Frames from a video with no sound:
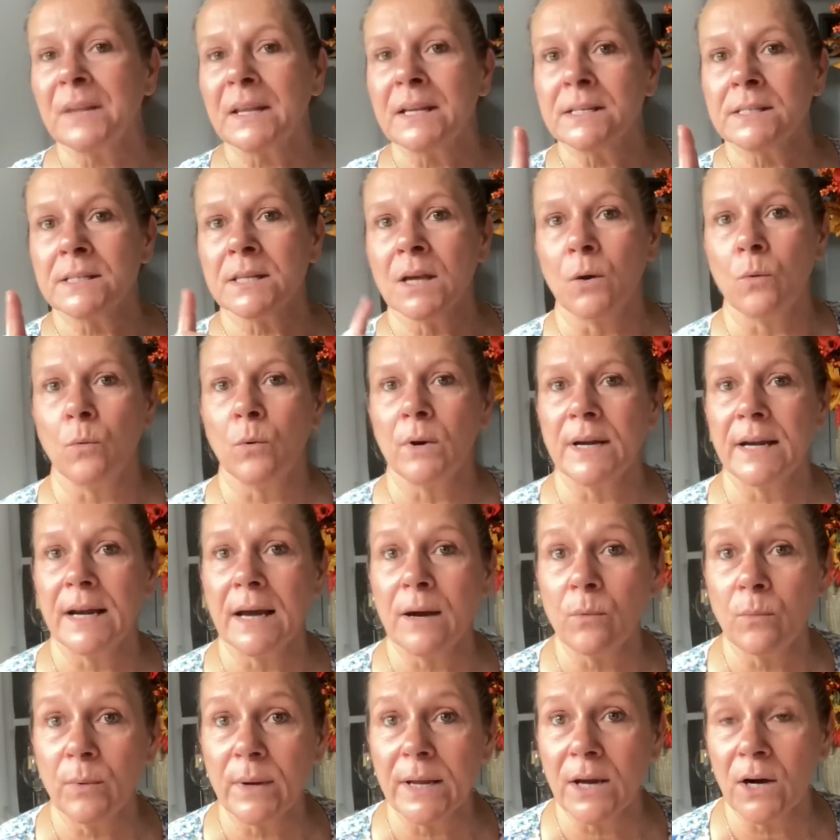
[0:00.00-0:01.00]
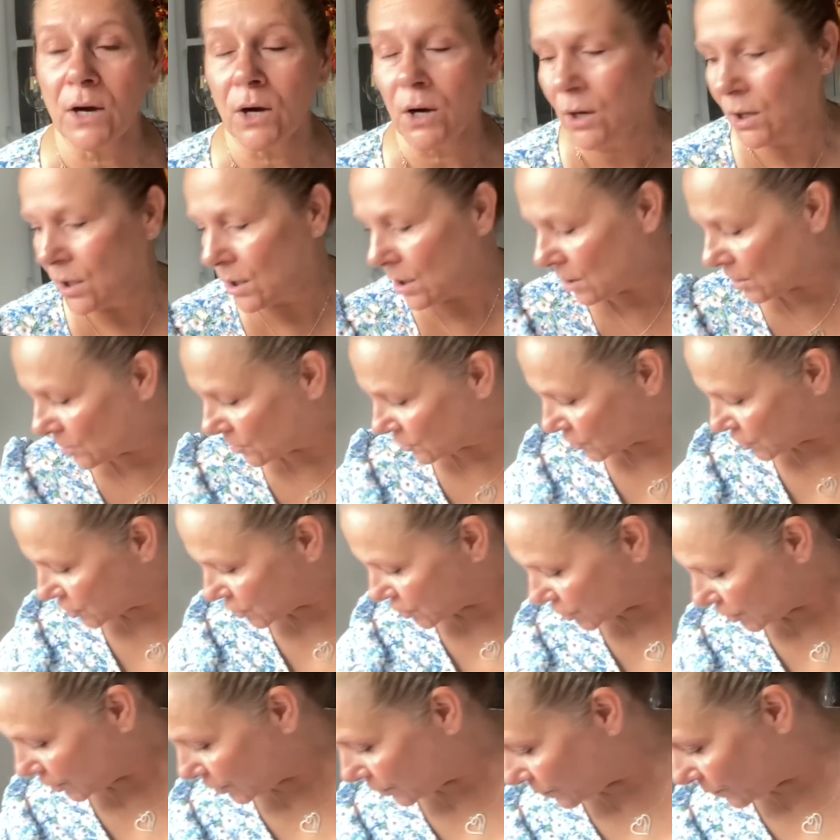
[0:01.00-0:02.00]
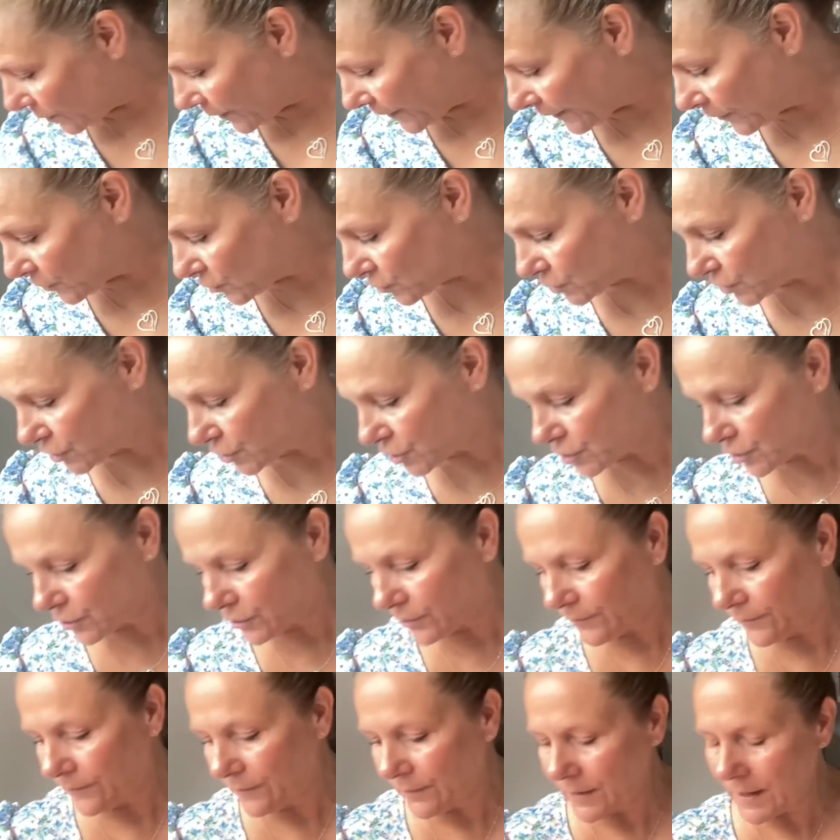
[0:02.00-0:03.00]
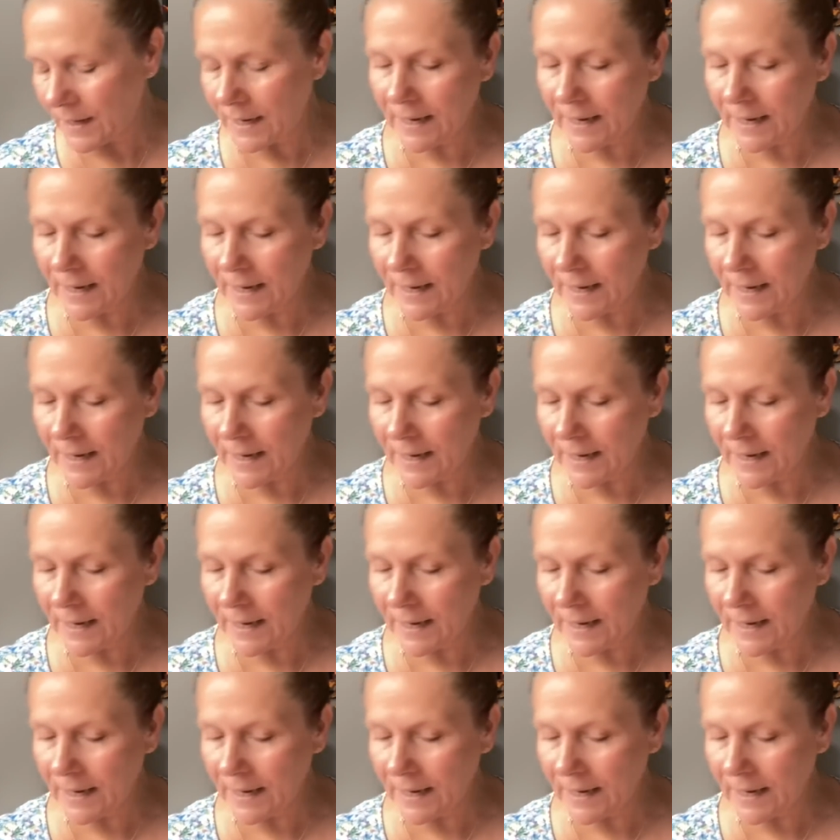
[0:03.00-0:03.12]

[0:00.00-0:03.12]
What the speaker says: So now we are on to the good stuff.